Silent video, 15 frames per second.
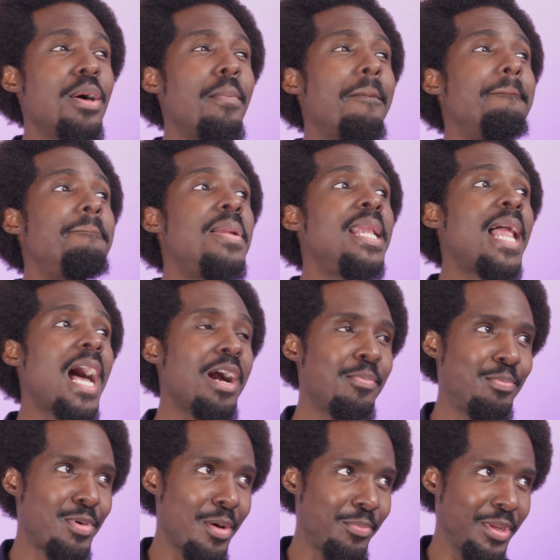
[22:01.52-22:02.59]
the
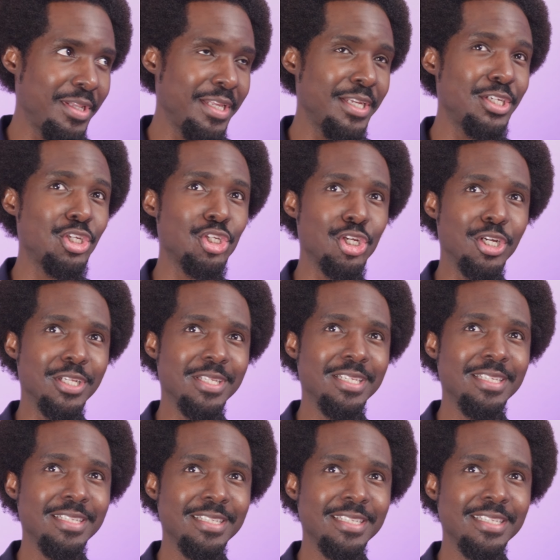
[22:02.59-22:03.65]
black
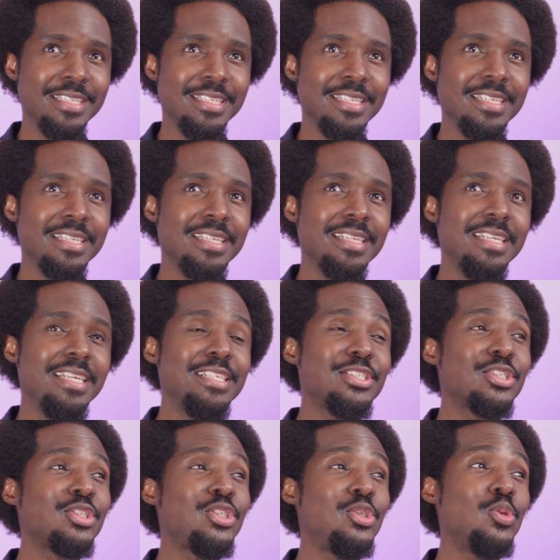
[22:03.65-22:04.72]
population,
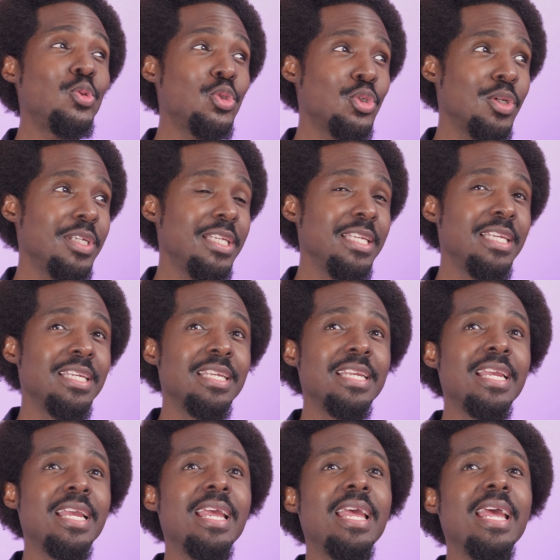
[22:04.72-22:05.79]
it's usually
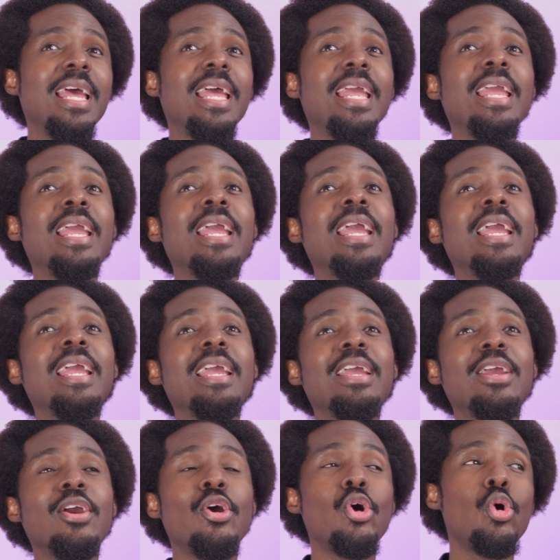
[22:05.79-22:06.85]
a
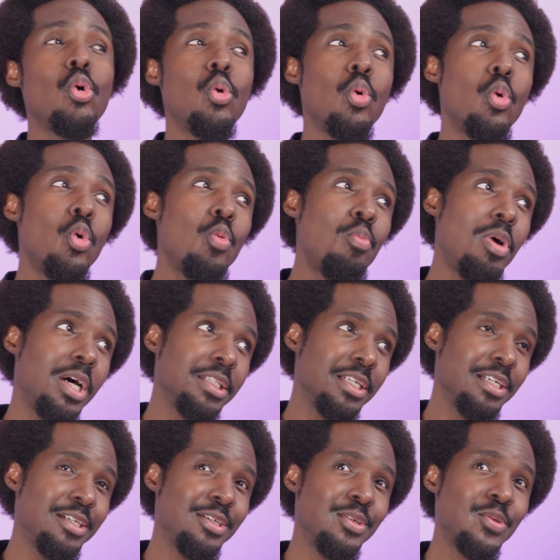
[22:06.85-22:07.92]
O
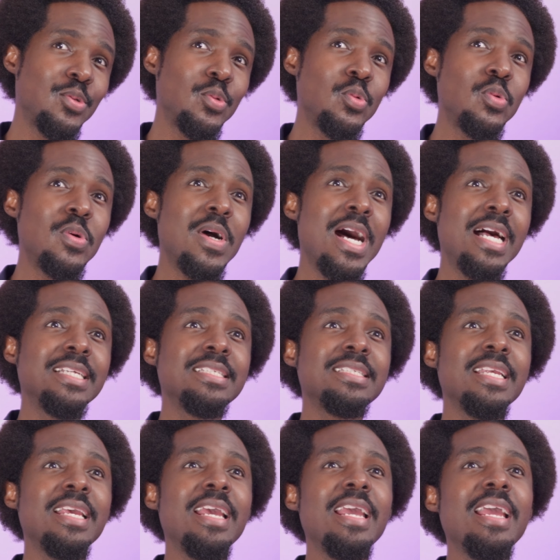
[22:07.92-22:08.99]
mother who has
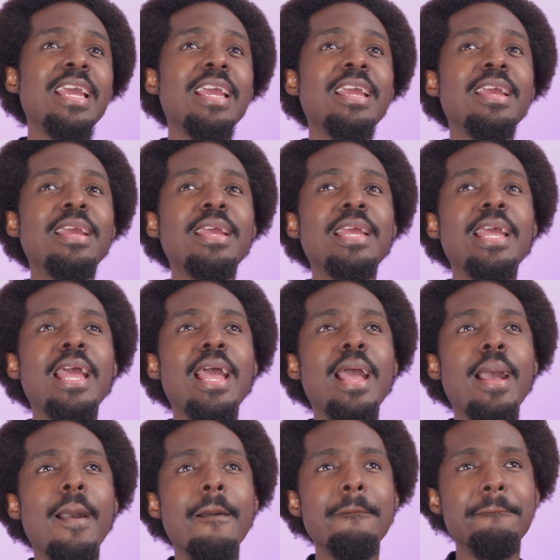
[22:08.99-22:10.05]
a
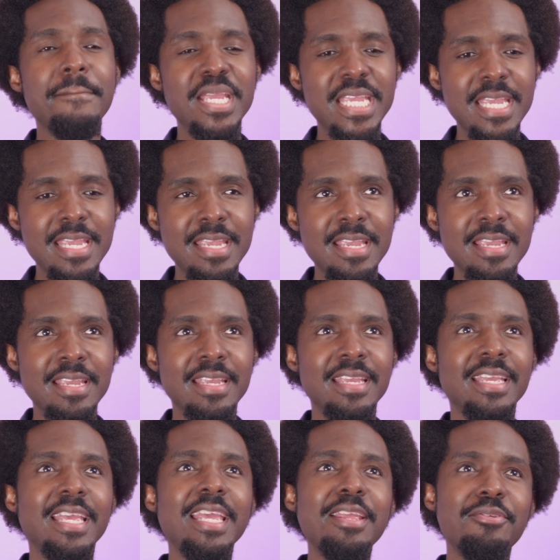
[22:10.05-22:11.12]
B
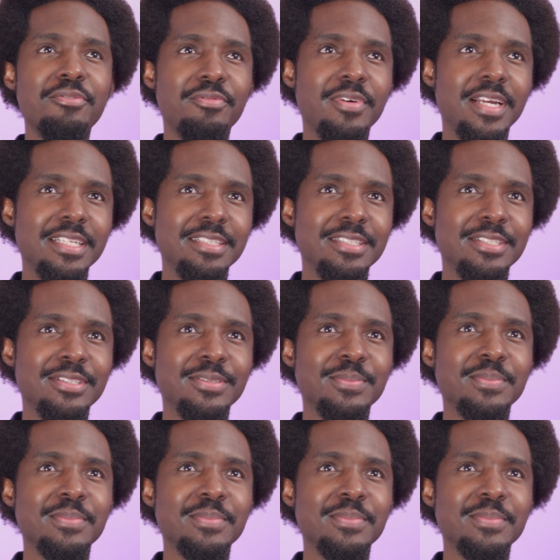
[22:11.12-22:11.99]
infant.